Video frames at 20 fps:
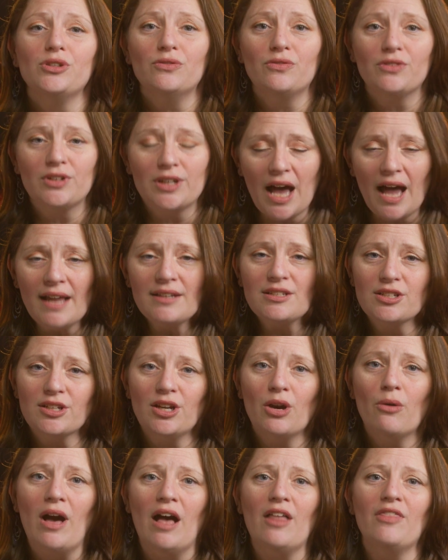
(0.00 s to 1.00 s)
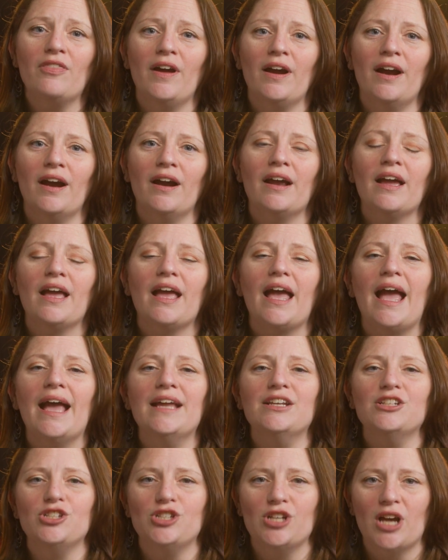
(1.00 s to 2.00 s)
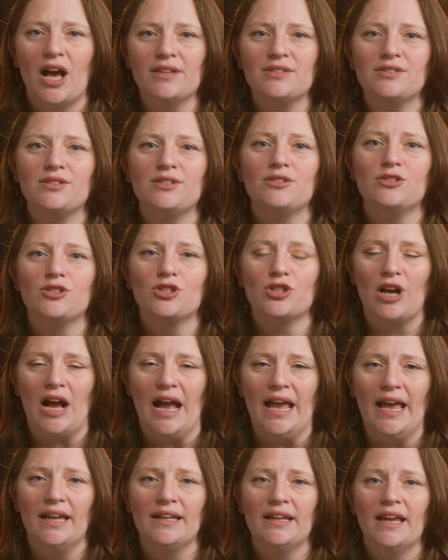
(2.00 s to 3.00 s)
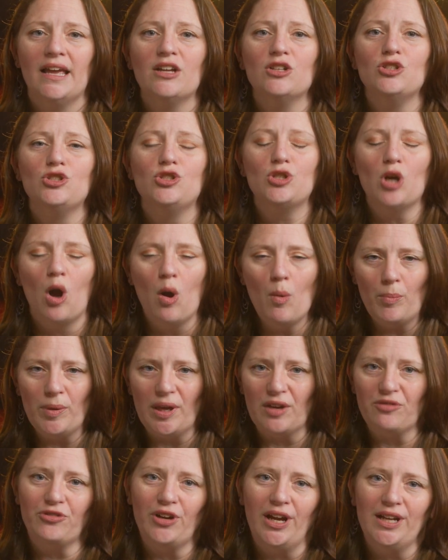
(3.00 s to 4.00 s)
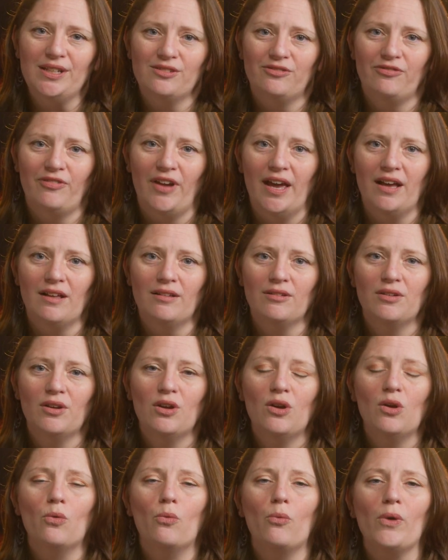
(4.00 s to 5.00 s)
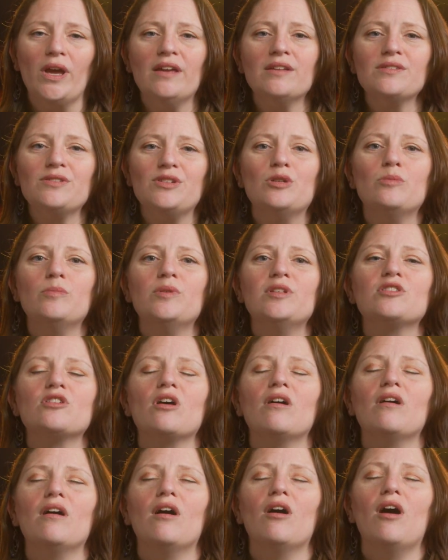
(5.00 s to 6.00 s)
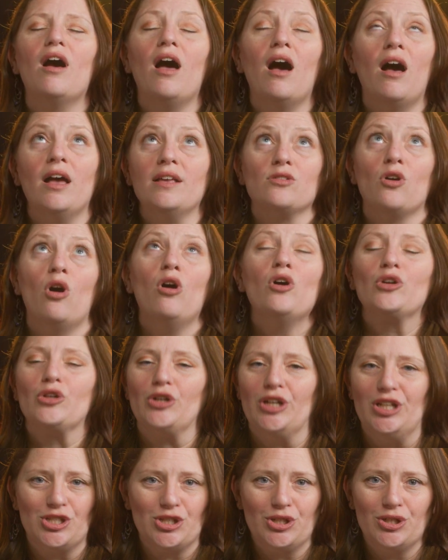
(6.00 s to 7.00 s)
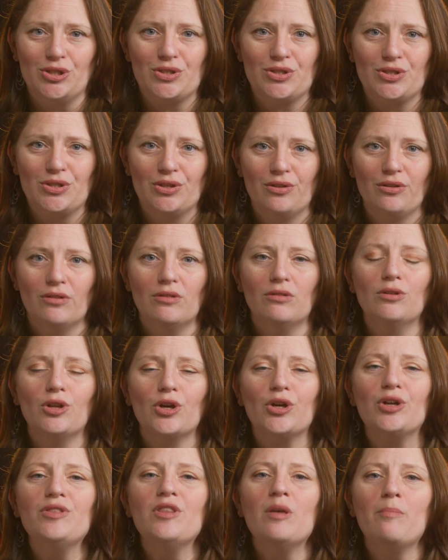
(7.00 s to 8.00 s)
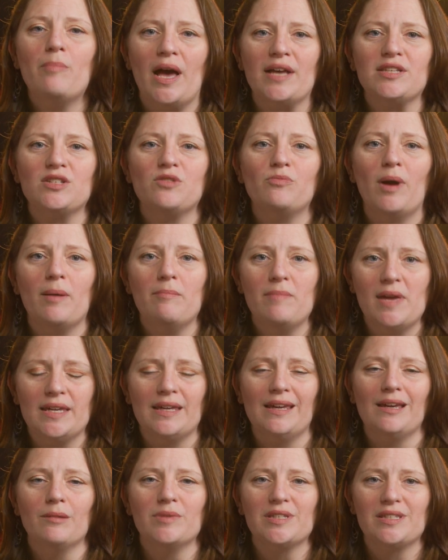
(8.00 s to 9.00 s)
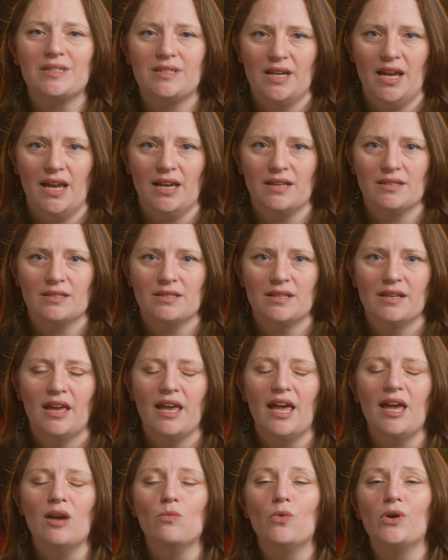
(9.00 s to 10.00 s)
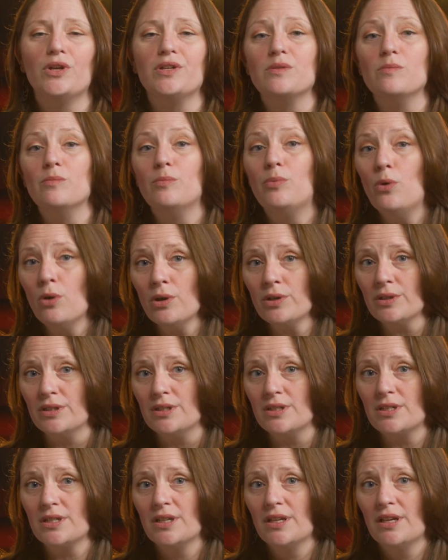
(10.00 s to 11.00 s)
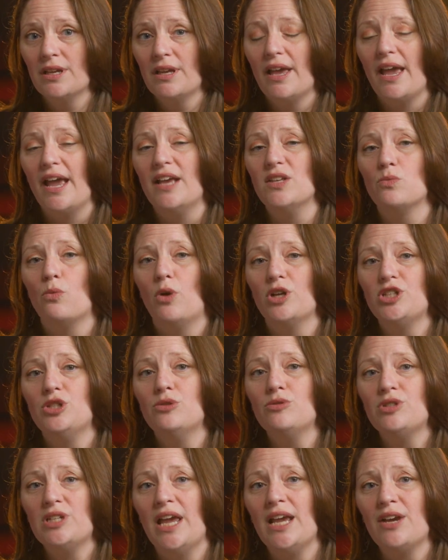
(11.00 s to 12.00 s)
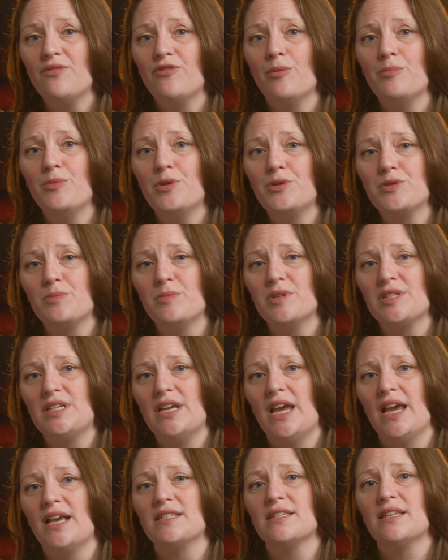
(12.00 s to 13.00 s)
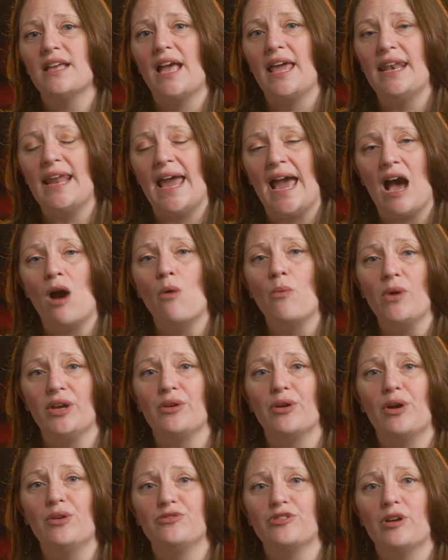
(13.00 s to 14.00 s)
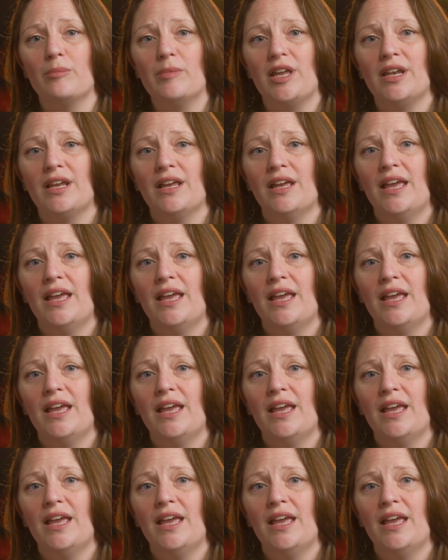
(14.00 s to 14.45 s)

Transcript: you've got to go out there and just try it. Don't be afraid to fail. We as humans, as all creatures, learn the best by making mistakes. And what is important is what you take from those mistakes and how we grow from it.